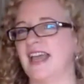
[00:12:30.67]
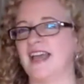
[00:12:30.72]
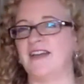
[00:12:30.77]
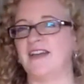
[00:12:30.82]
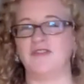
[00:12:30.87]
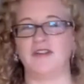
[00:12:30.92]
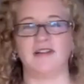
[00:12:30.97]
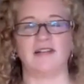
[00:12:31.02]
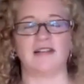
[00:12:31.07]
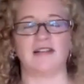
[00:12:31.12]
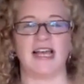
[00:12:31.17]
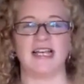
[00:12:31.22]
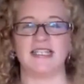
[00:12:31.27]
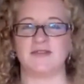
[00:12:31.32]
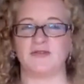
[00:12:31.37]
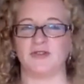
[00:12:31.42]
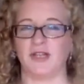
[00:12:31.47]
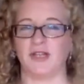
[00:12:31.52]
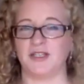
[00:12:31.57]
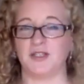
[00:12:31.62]
every class
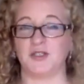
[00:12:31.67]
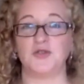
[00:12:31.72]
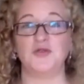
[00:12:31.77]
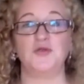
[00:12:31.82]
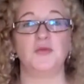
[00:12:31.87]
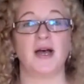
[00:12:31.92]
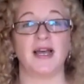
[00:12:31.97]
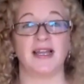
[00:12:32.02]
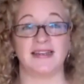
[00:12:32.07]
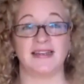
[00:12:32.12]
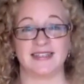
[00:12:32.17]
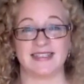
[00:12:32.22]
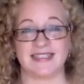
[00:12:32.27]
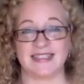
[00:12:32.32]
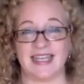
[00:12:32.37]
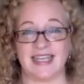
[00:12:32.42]
for like 2 months